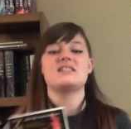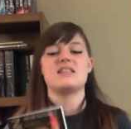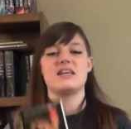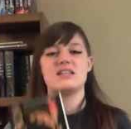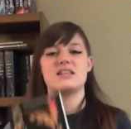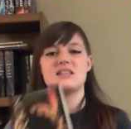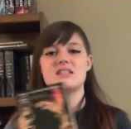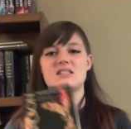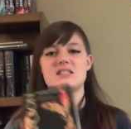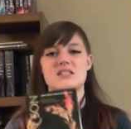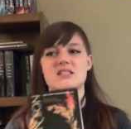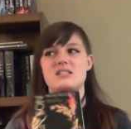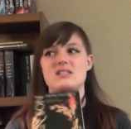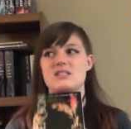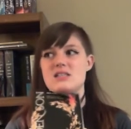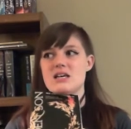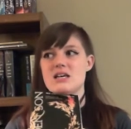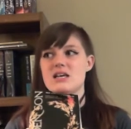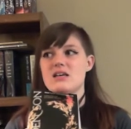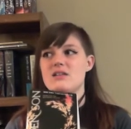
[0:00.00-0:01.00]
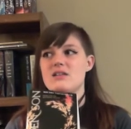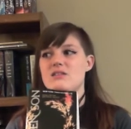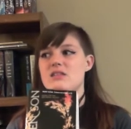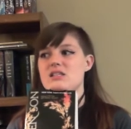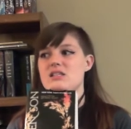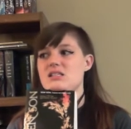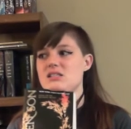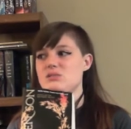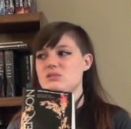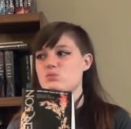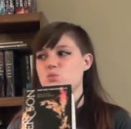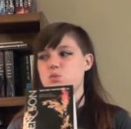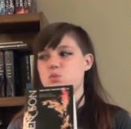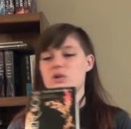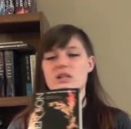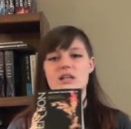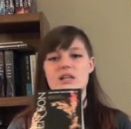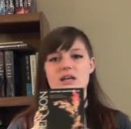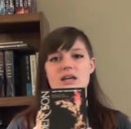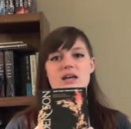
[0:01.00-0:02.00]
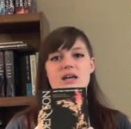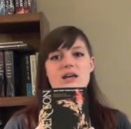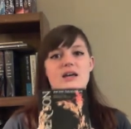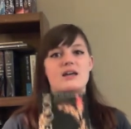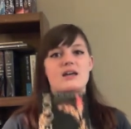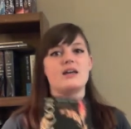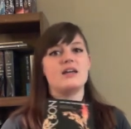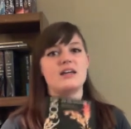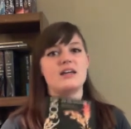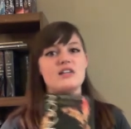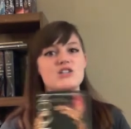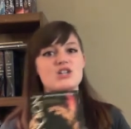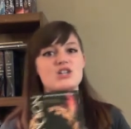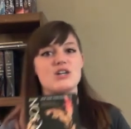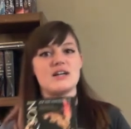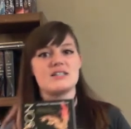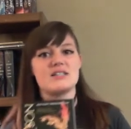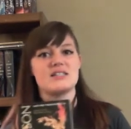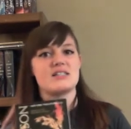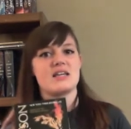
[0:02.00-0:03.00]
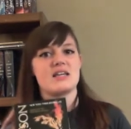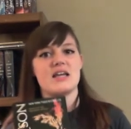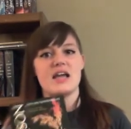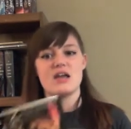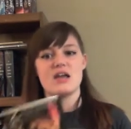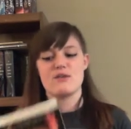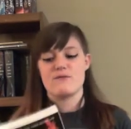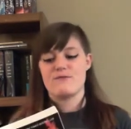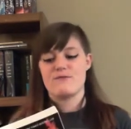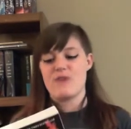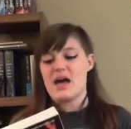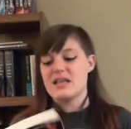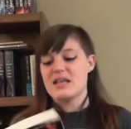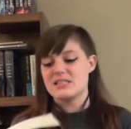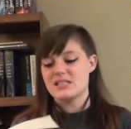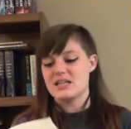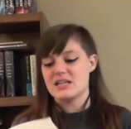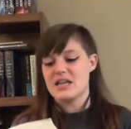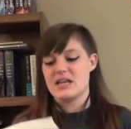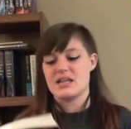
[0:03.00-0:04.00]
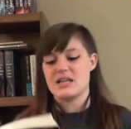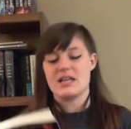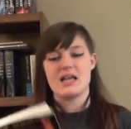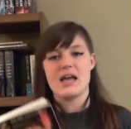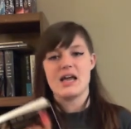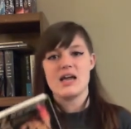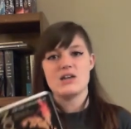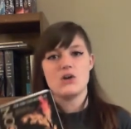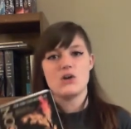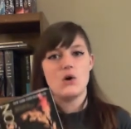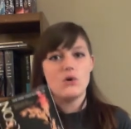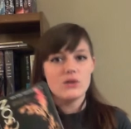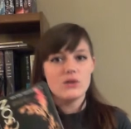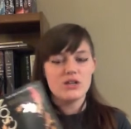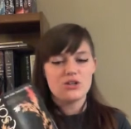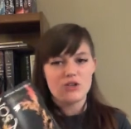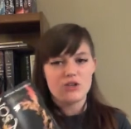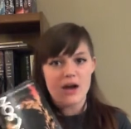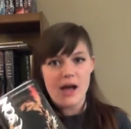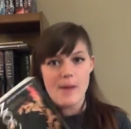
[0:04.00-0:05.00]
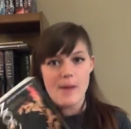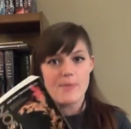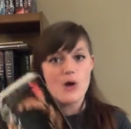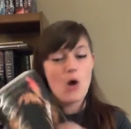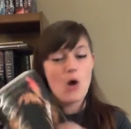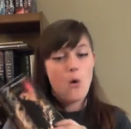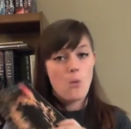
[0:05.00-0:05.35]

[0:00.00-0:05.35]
Like this is this is really interesting and fascinating and holy crap,